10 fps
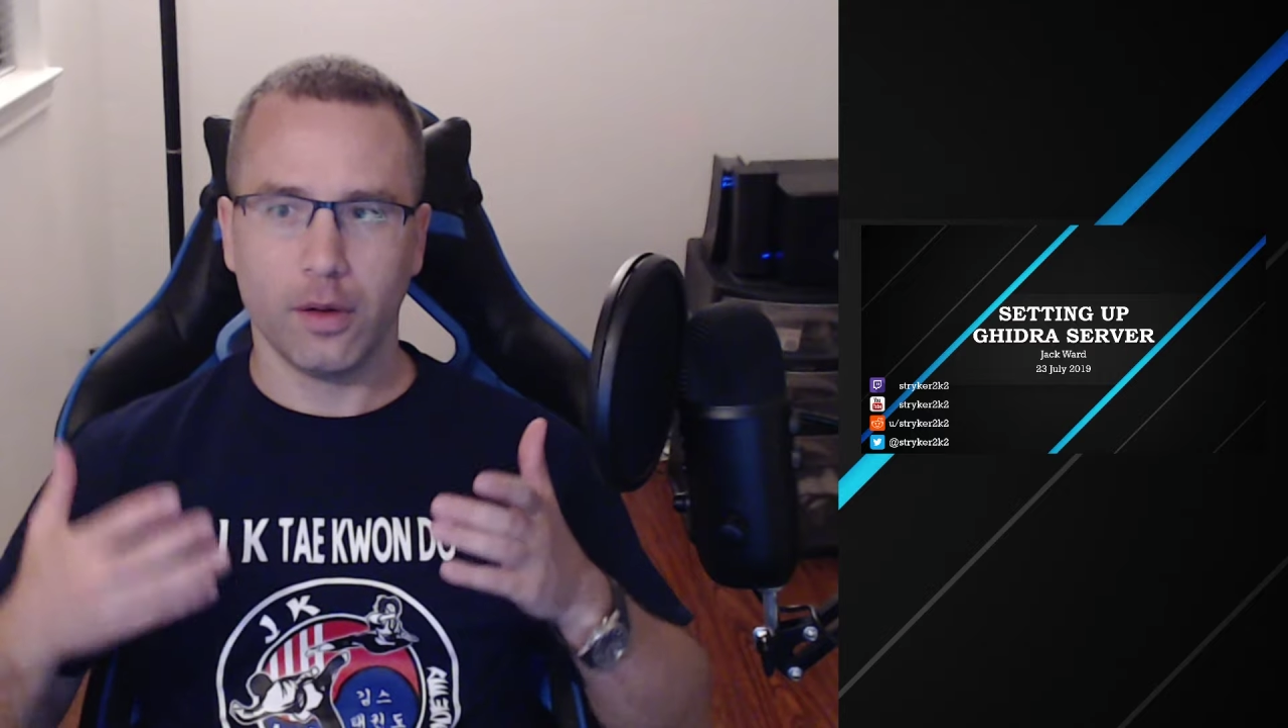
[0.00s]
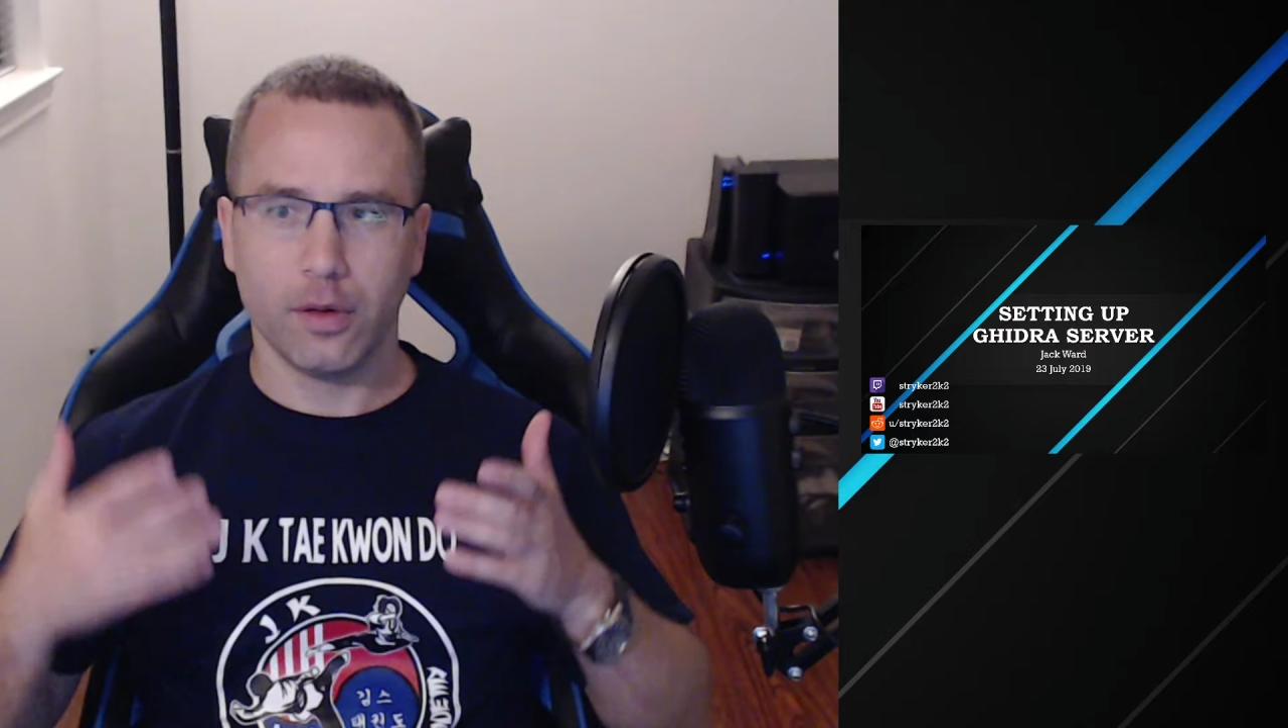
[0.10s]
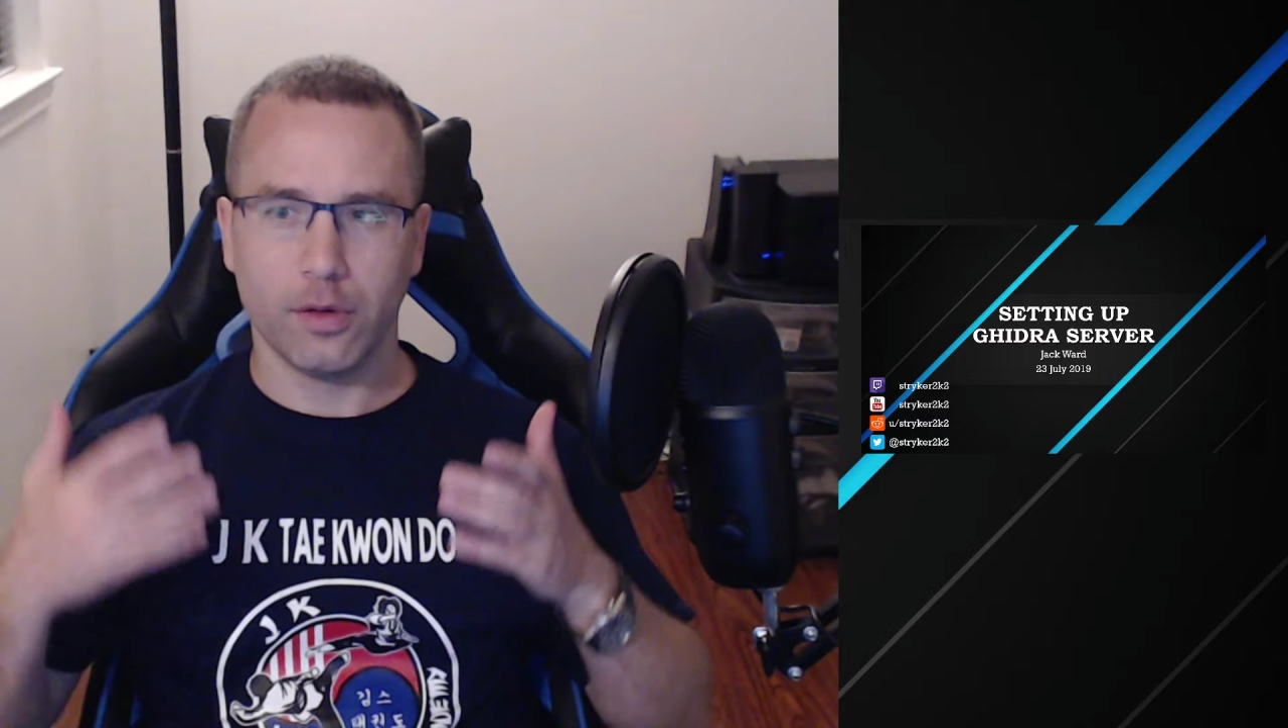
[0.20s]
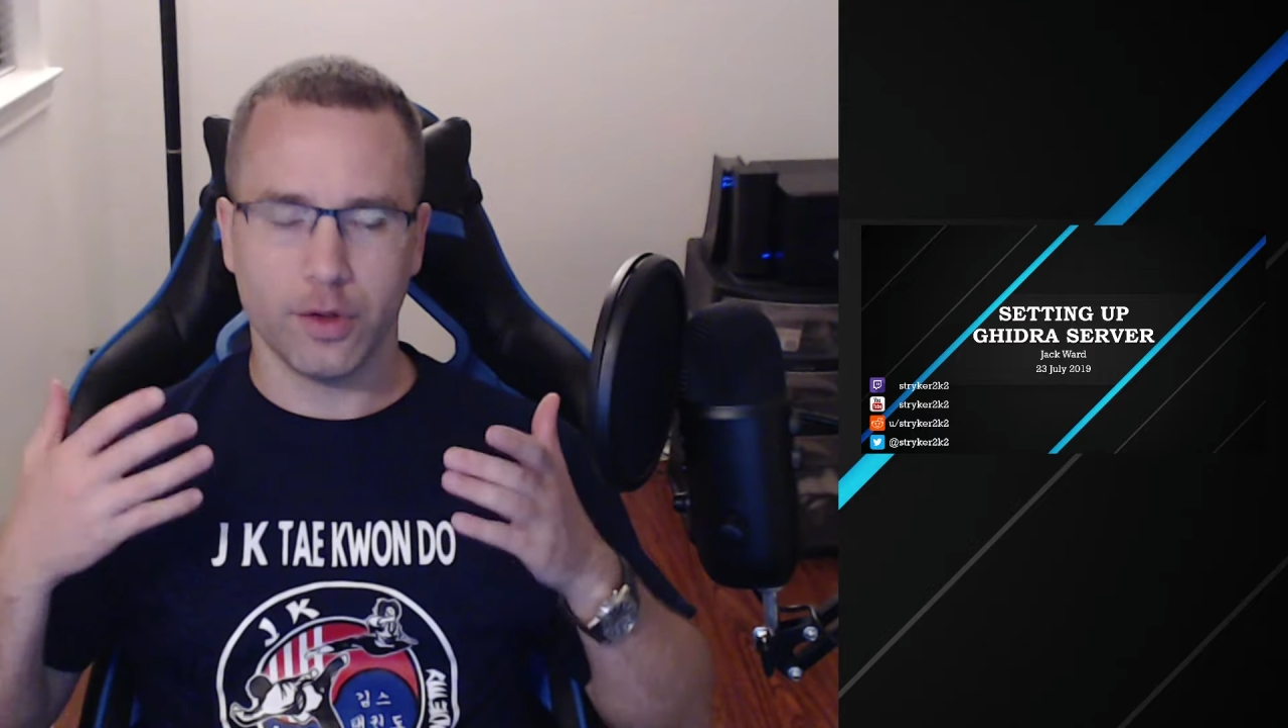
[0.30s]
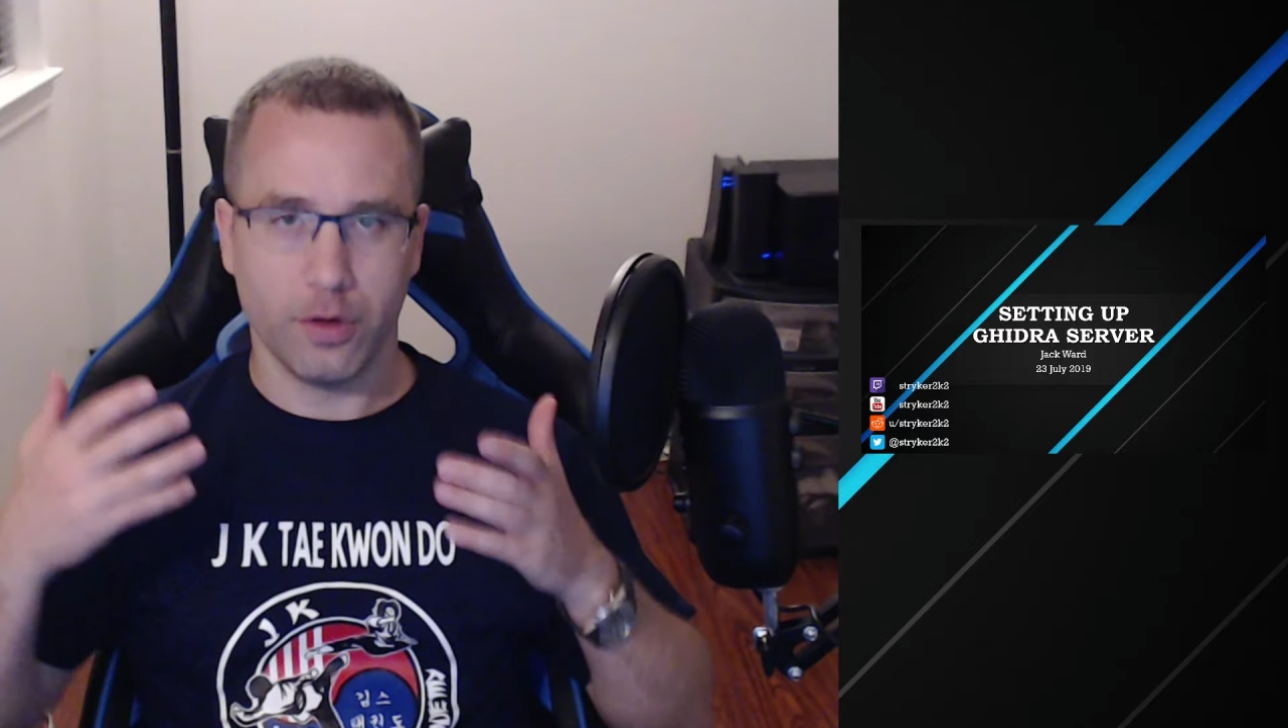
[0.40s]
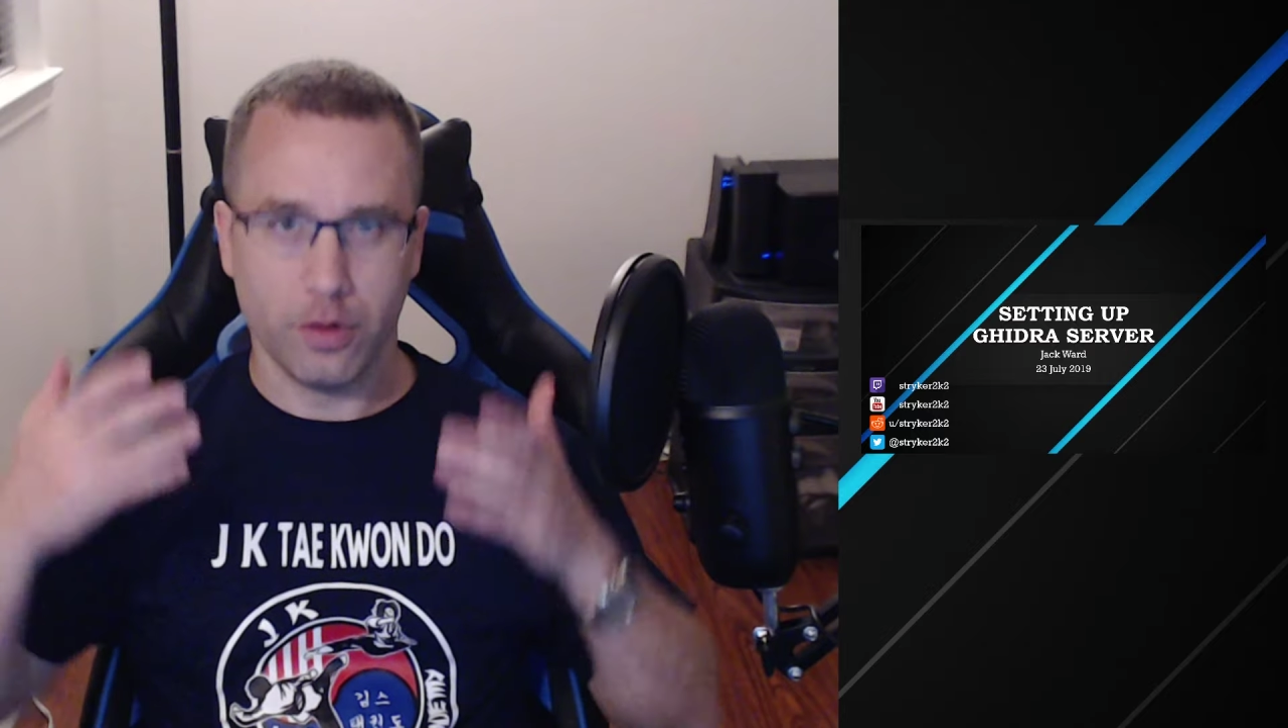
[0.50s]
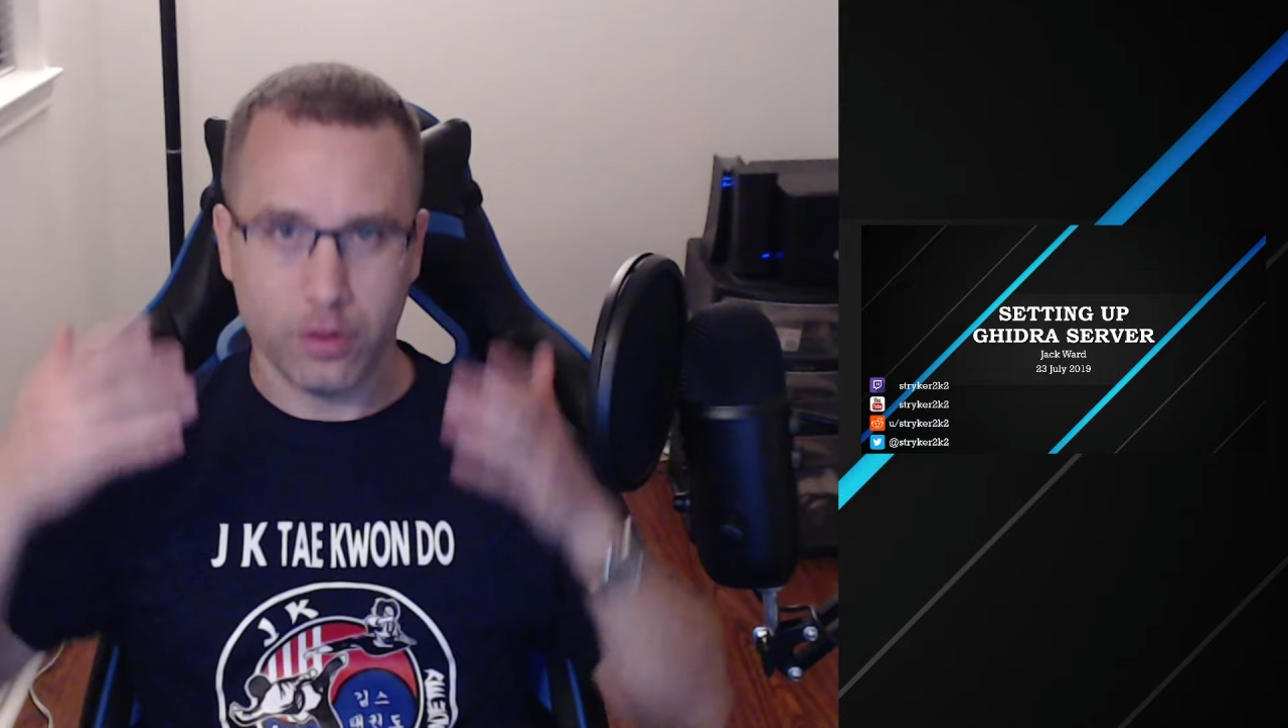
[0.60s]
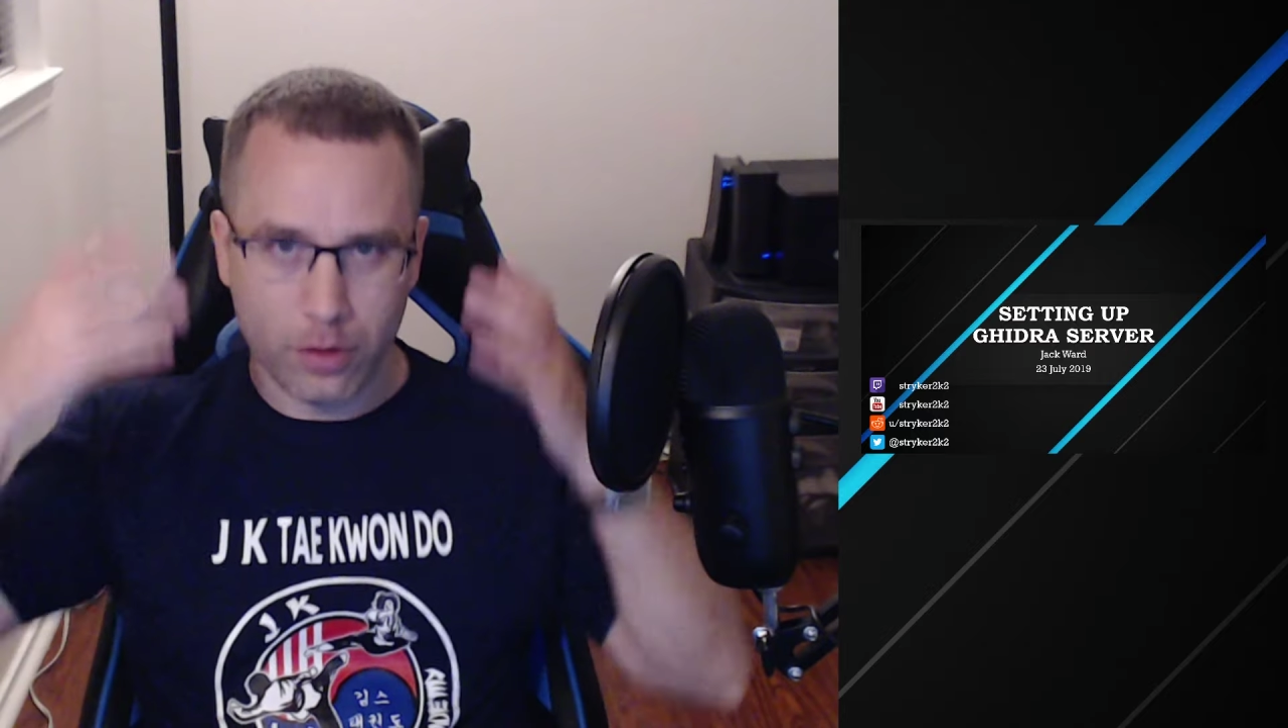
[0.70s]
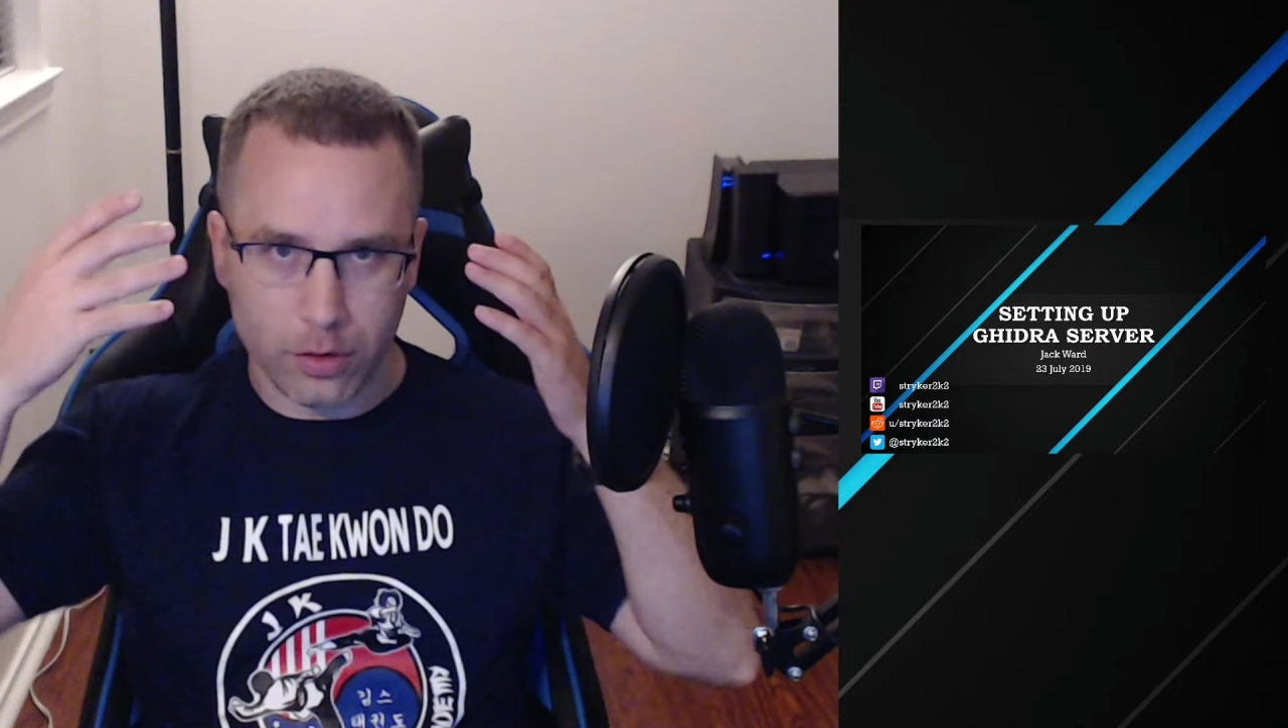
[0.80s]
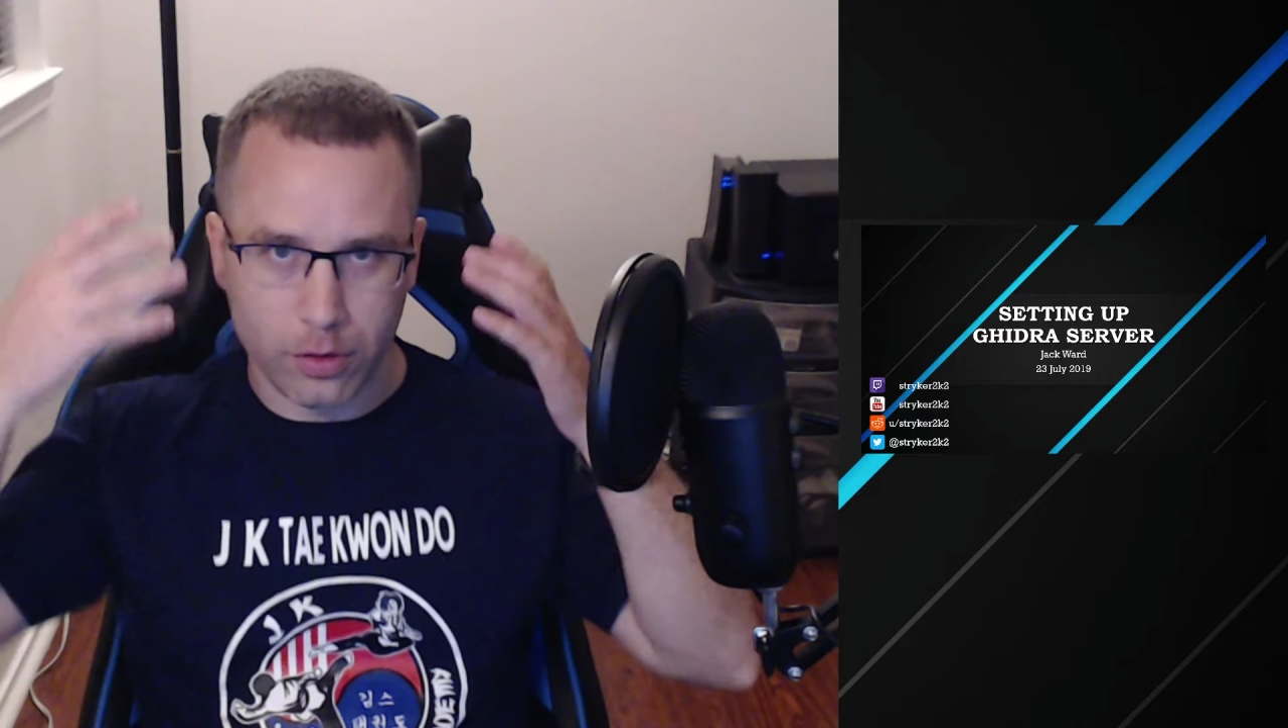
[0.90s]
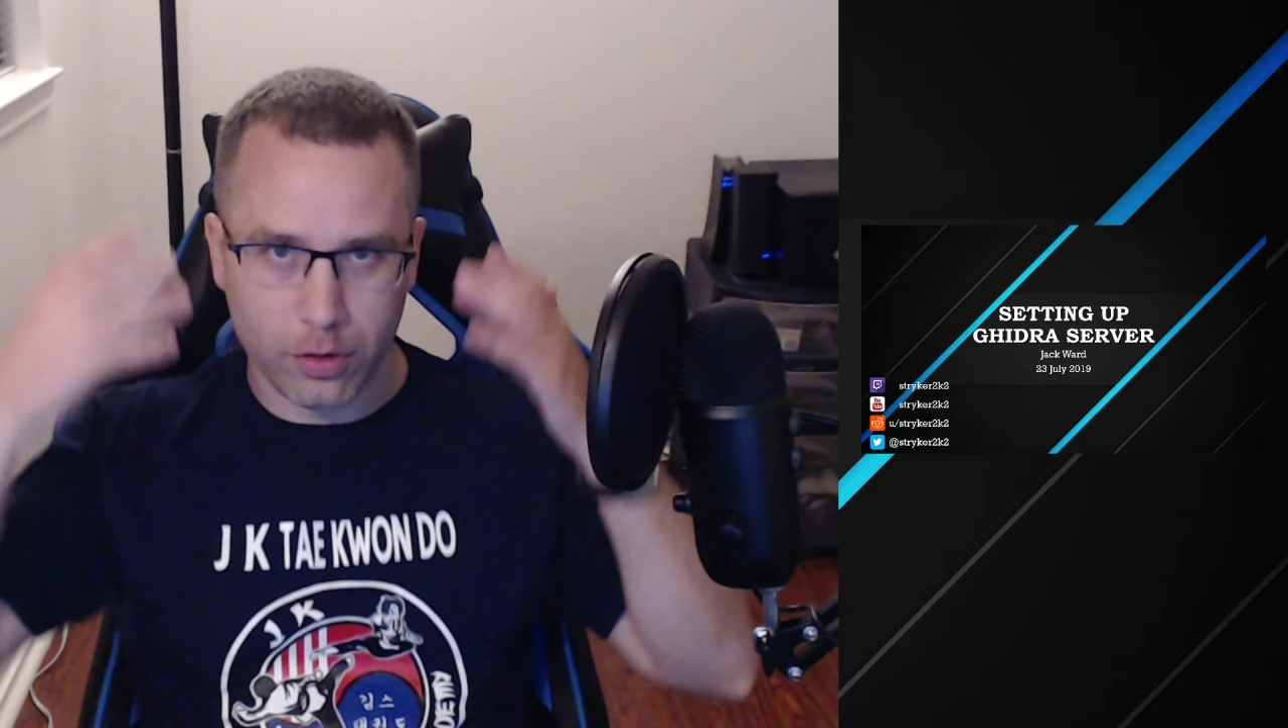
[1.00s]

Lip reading: So you